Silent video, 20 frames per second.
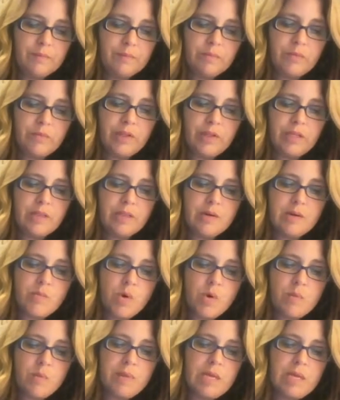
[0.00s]
really the
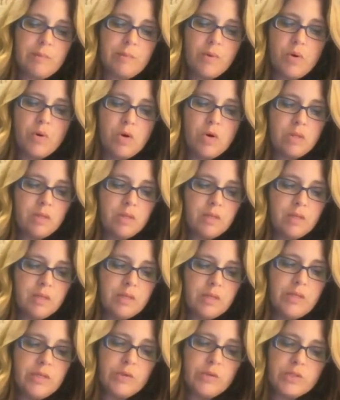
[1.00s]
more people
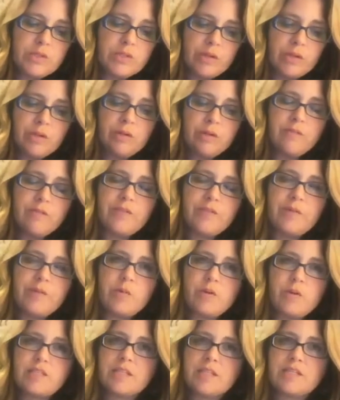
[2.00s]
you serve, the
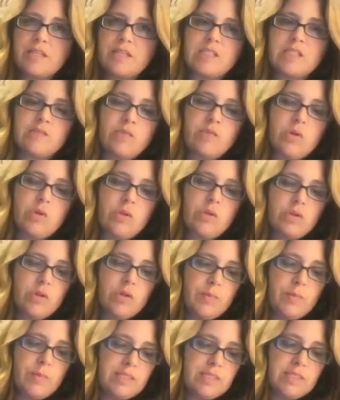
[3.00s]
more successful your
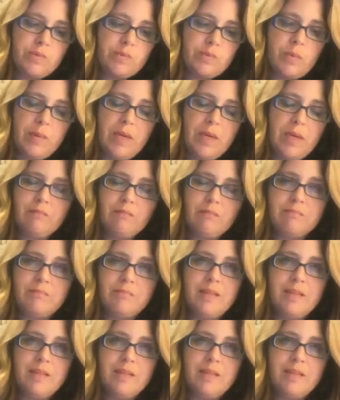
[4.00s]
business will be.